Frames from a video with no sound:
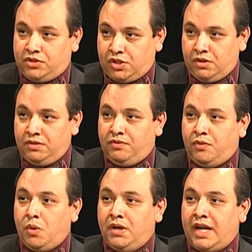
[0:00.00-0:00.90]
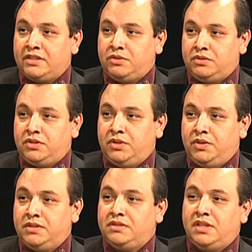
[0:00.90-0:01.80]
certain foreign national
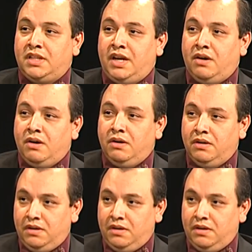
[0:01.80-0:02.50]
students than they are